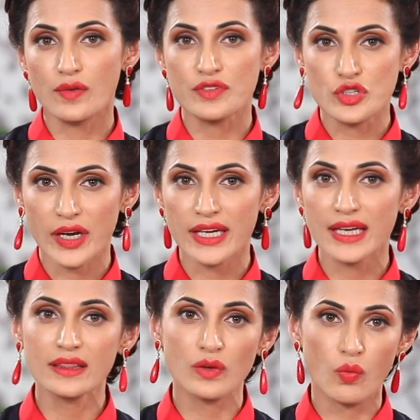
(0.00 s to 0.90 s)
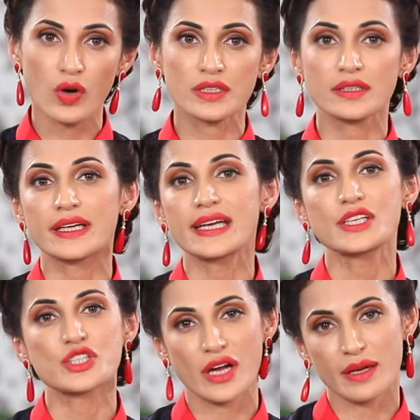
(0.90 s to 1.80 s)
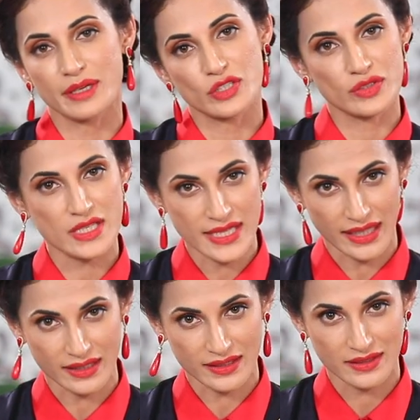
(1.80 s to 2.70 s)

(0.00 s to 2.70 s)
of draining the water each time into the sink.